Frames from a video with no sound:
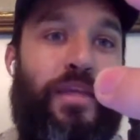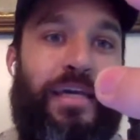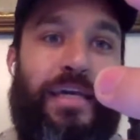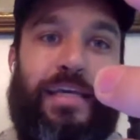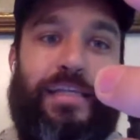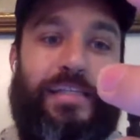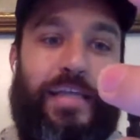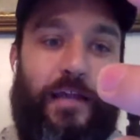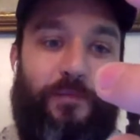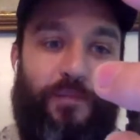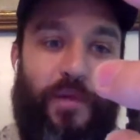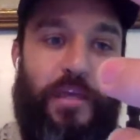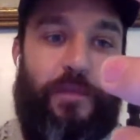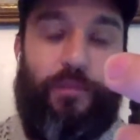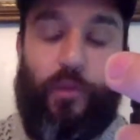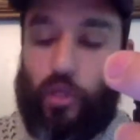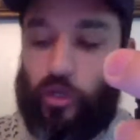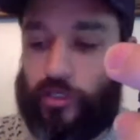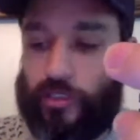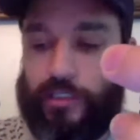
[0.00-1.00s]
is that people
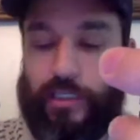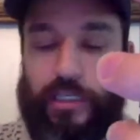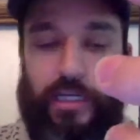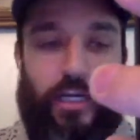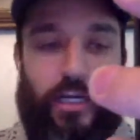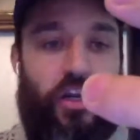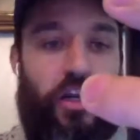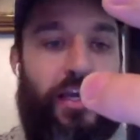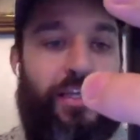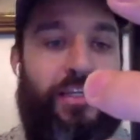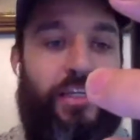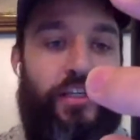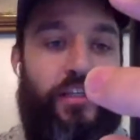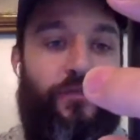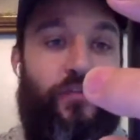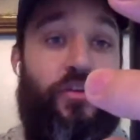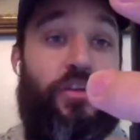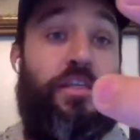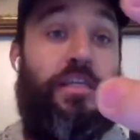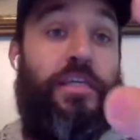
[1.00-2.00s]
are sitting on ideas for
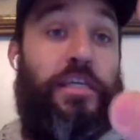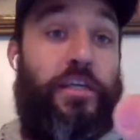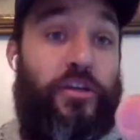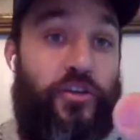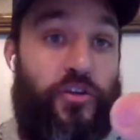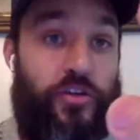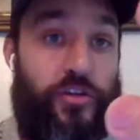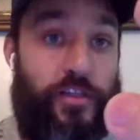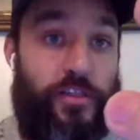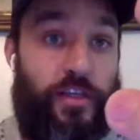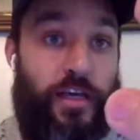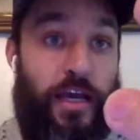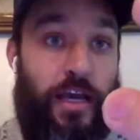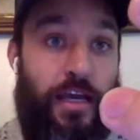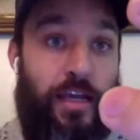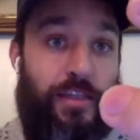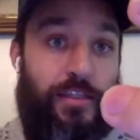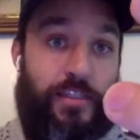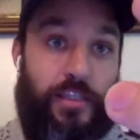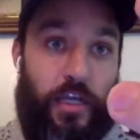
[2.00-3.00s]
years
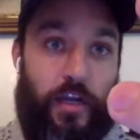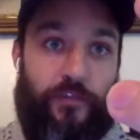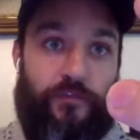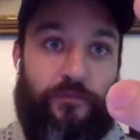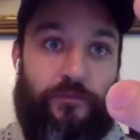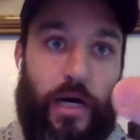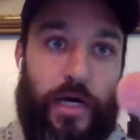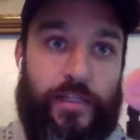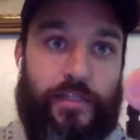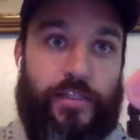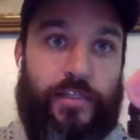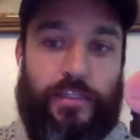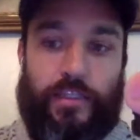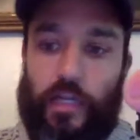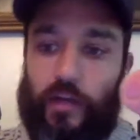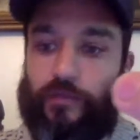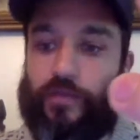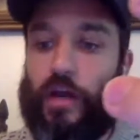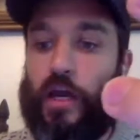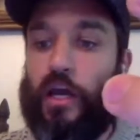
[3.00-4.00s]
instead of months. Instead
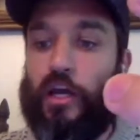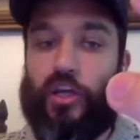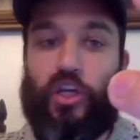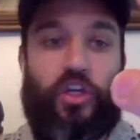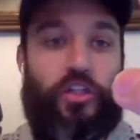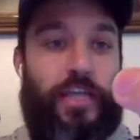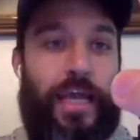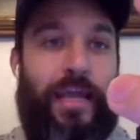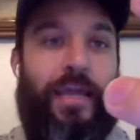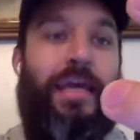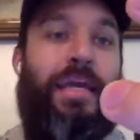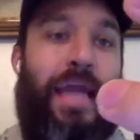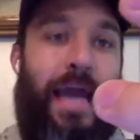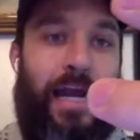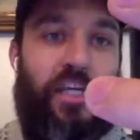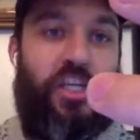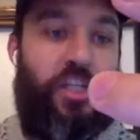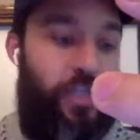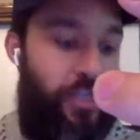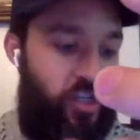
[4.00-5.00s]
of taking
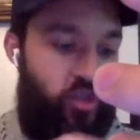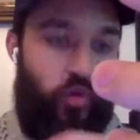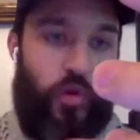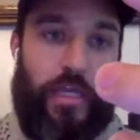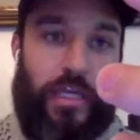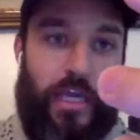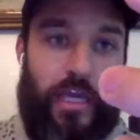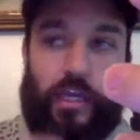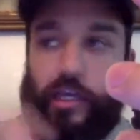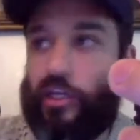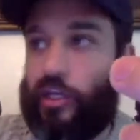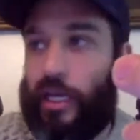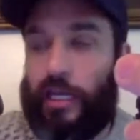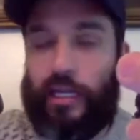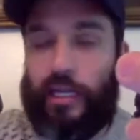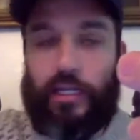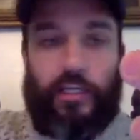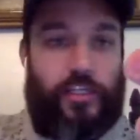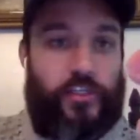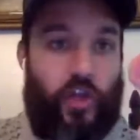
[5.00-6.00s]
action and tweaking and getting
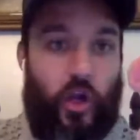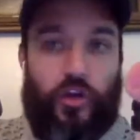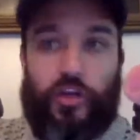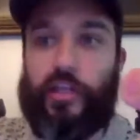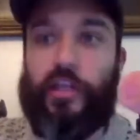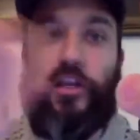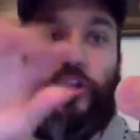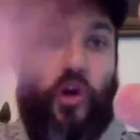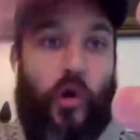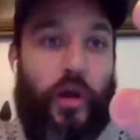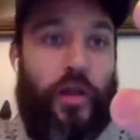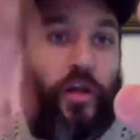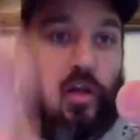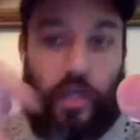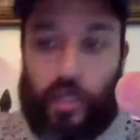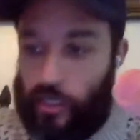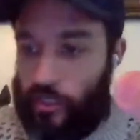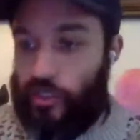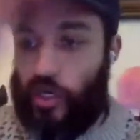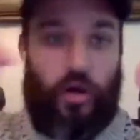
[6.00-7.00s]
started and knowing,
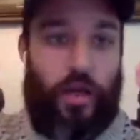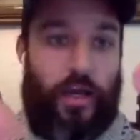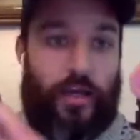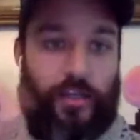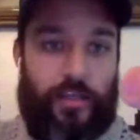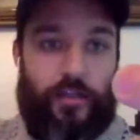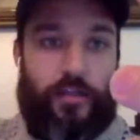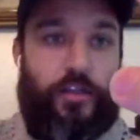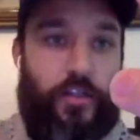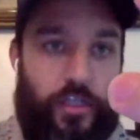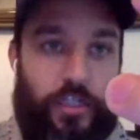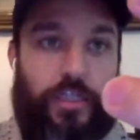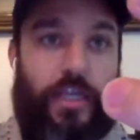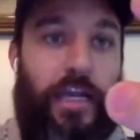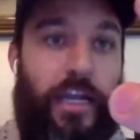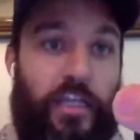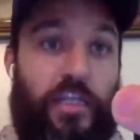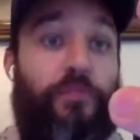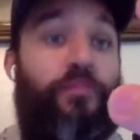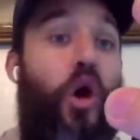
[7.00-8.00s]

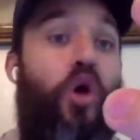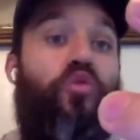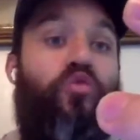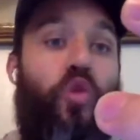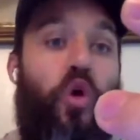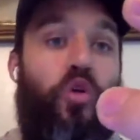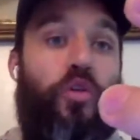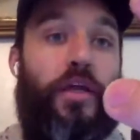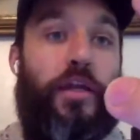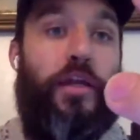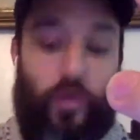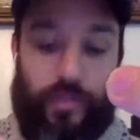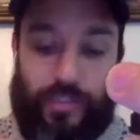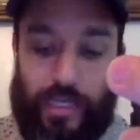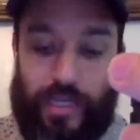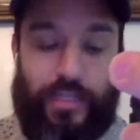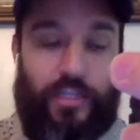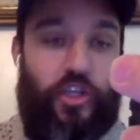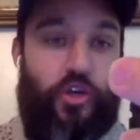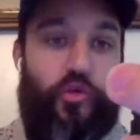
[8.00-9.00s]
getting the ball rolling, what
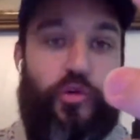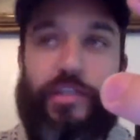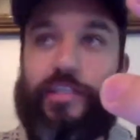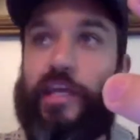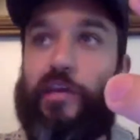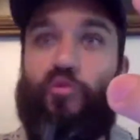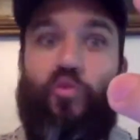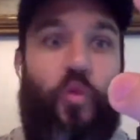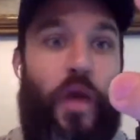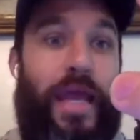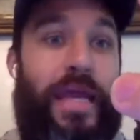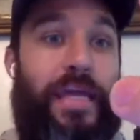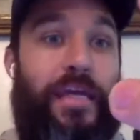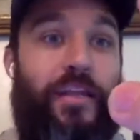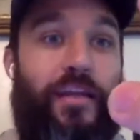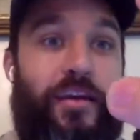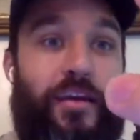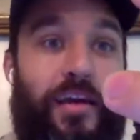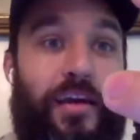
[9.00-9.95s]
they do is they wait